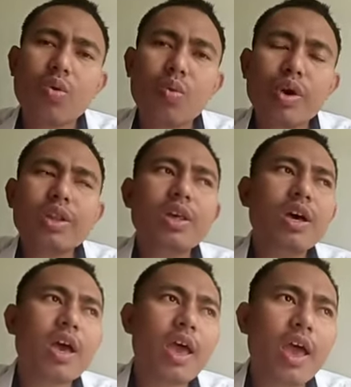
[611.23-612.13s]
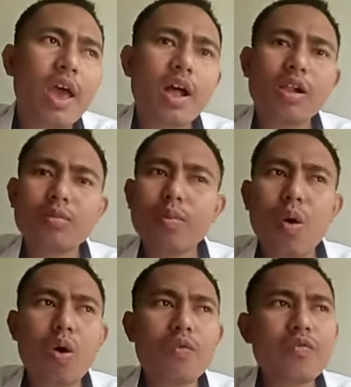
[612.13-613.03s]
With the help
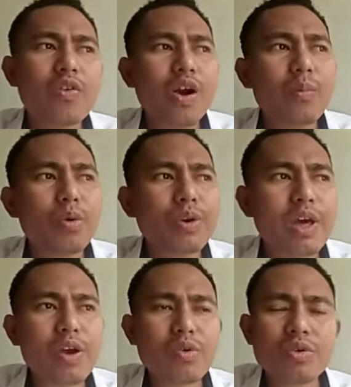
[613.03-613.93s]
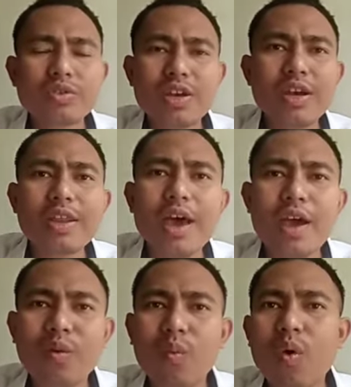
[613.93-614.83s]
of carbon dioxide
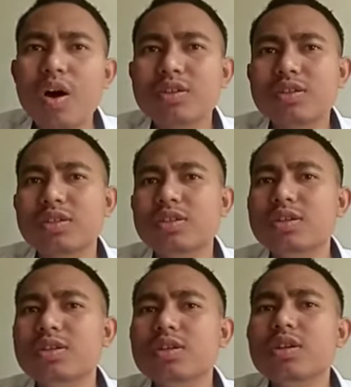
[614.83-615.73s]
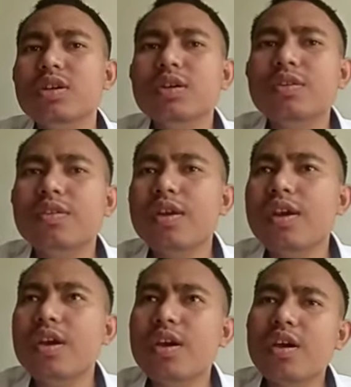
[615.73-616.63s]
and water,
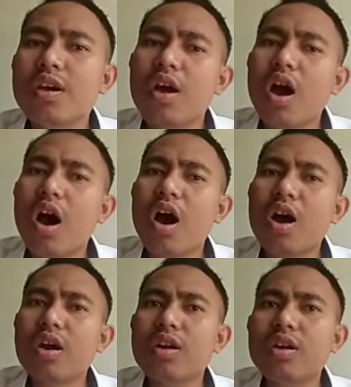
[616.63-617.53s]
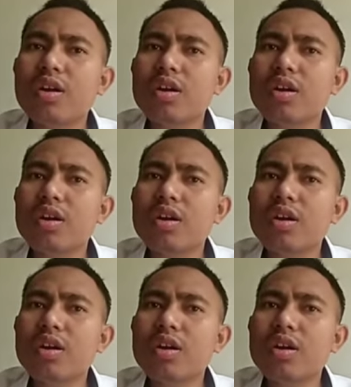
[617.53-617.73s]
they are